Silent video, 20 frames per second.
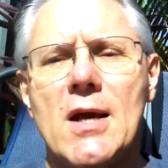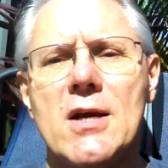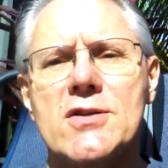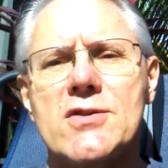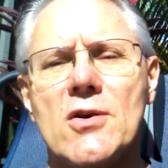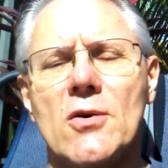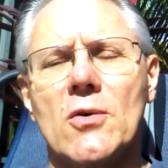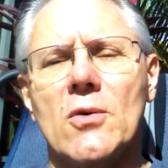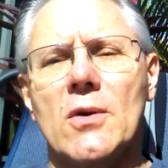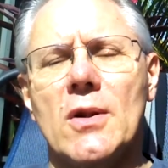
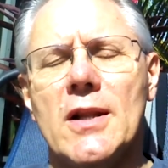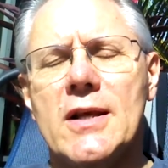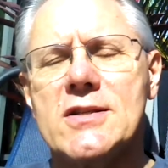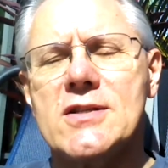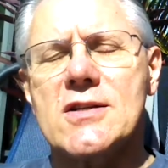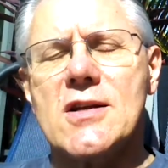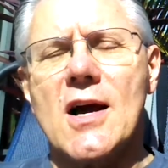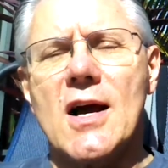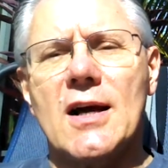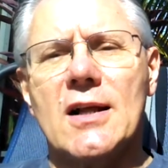So let's
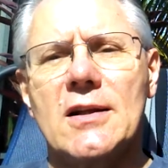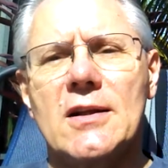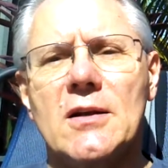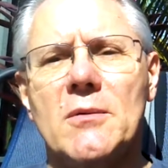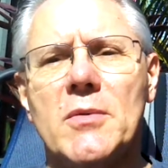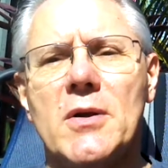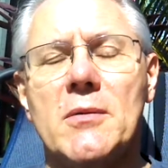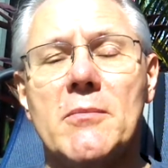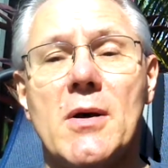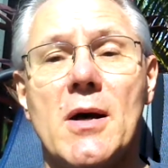talk a little
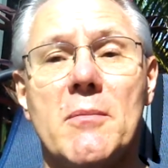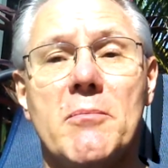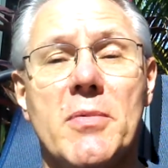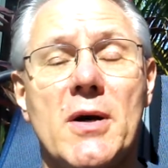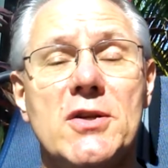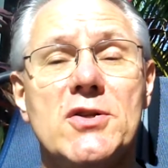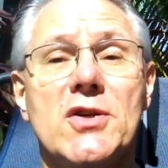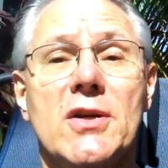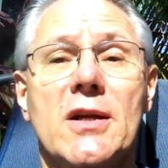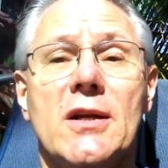bit about
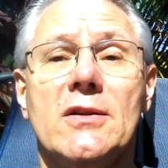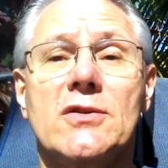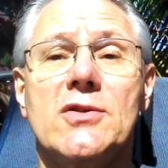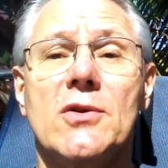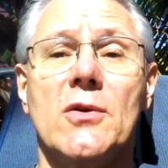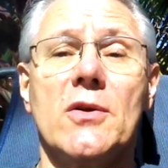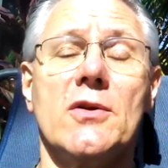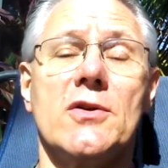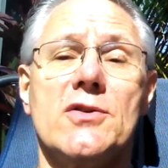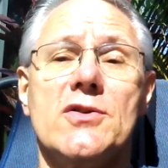budgeting.
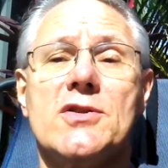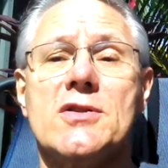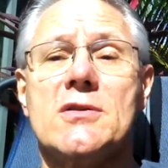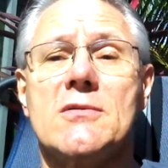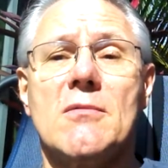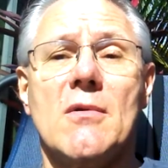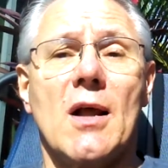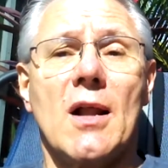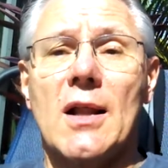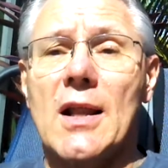So there's
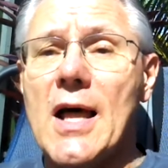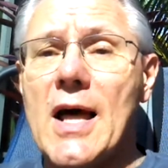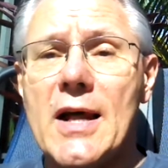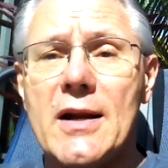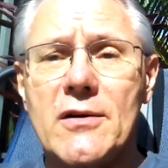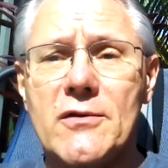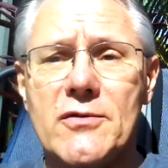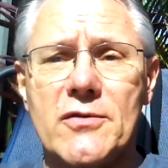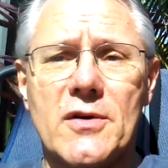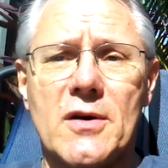a lot
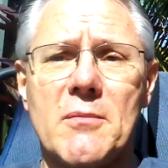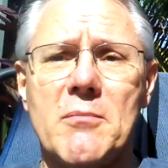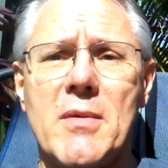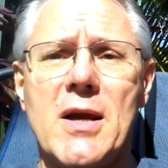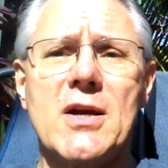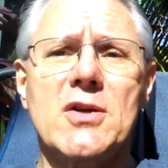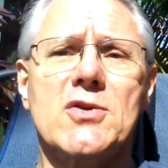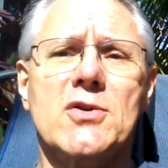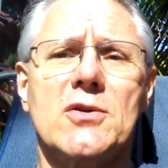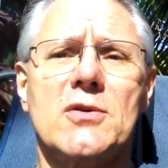of
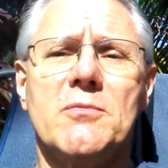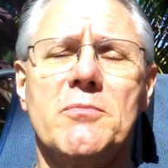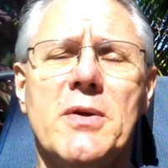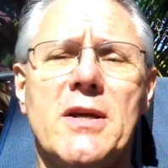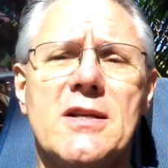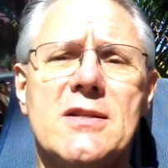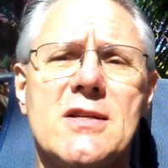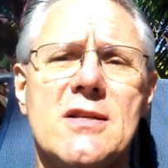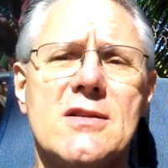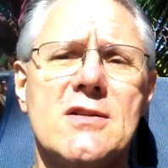major
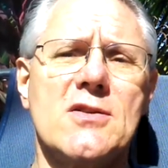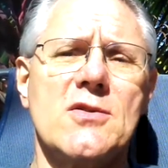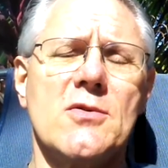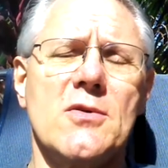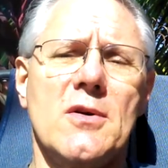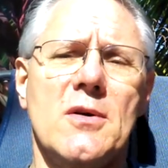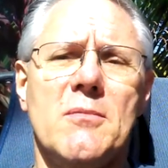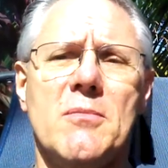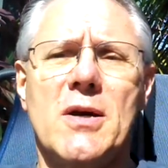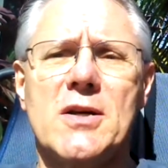pieces
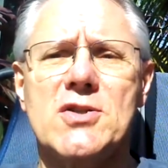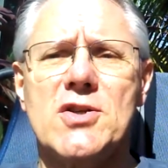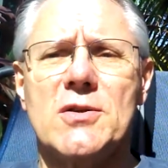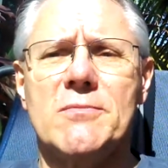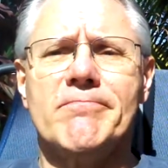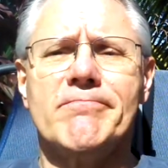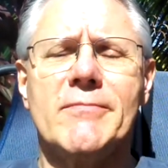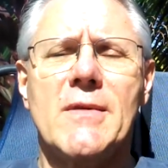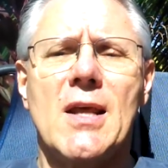to a budget.